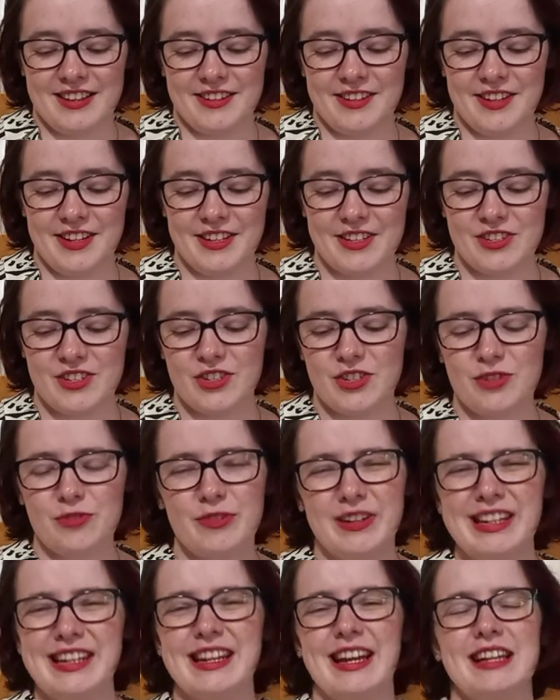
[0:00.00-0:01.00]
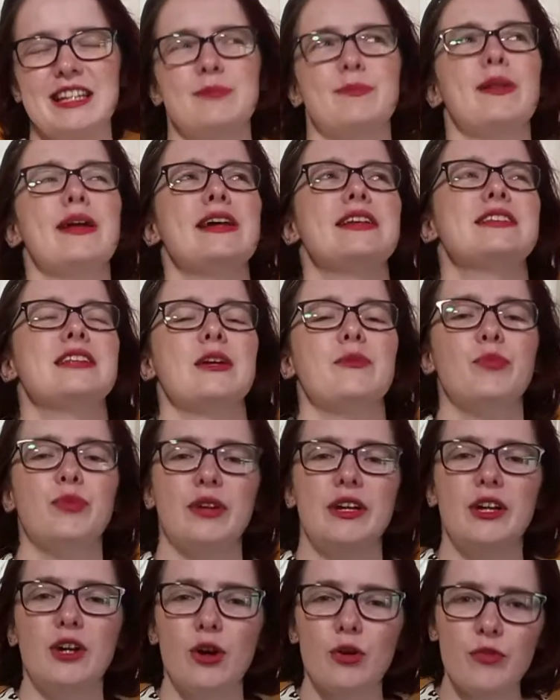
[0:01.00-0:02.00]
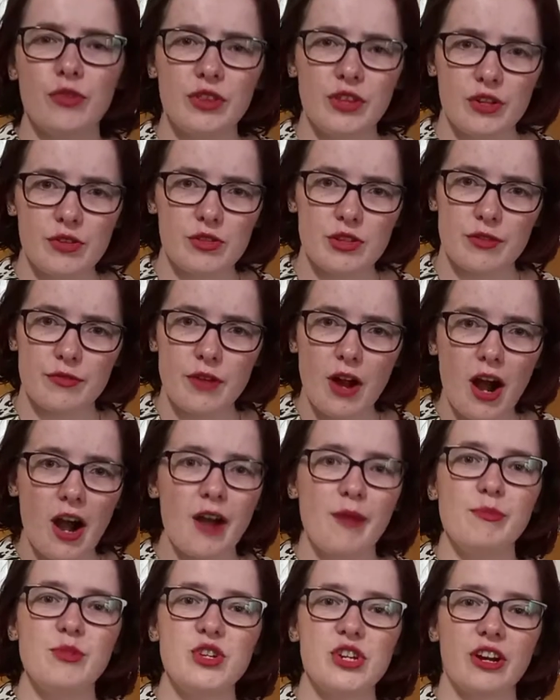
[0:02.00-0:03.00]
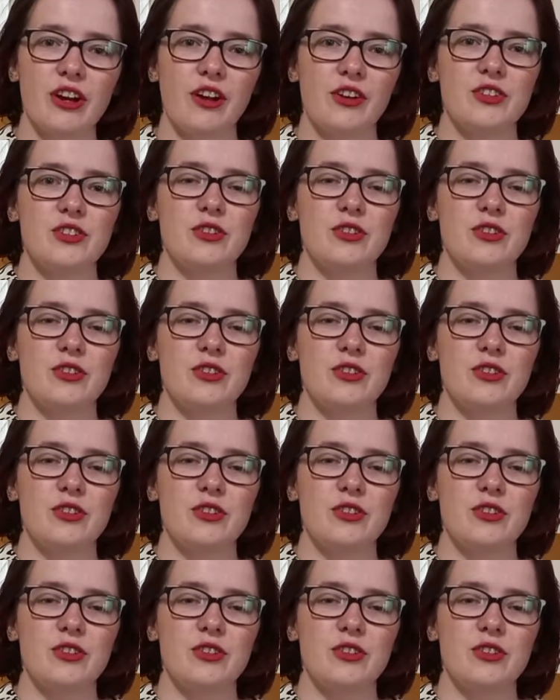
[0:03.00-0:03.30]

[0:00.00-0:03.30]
It's just a really nice place. Like pre-COVID, they used to have armchairs,